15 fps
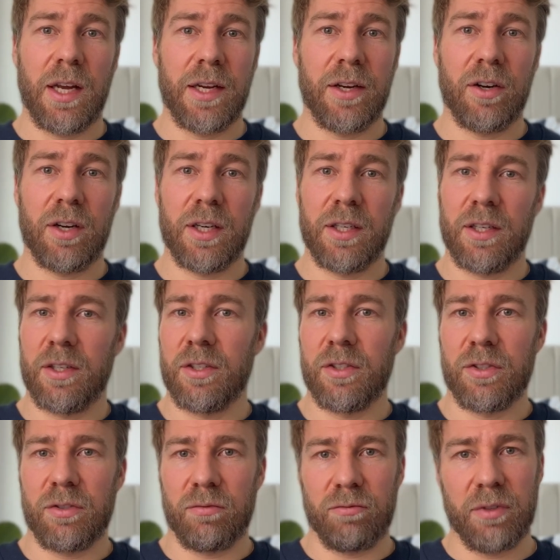AI
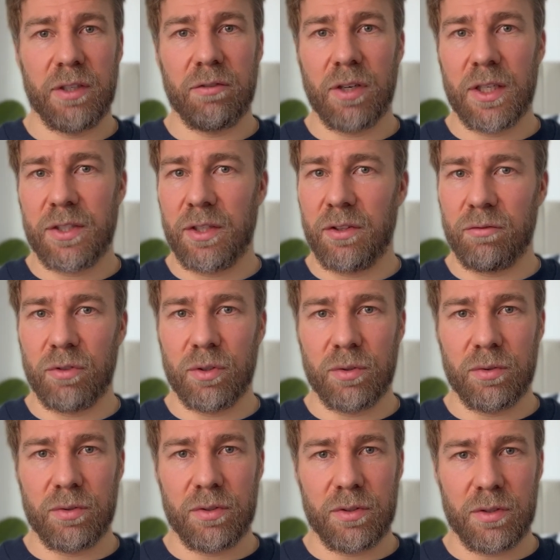is rewriting the
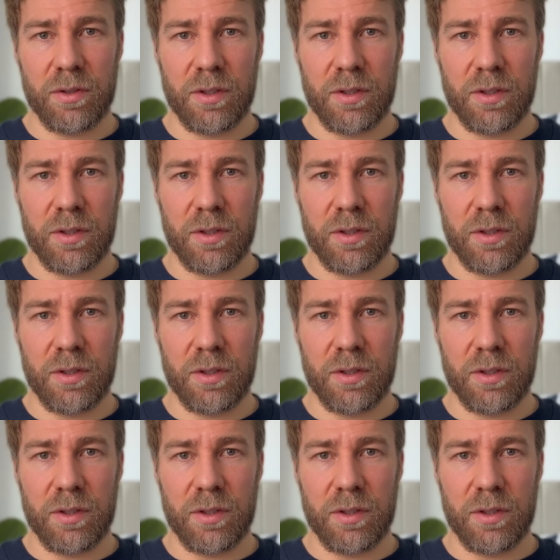rules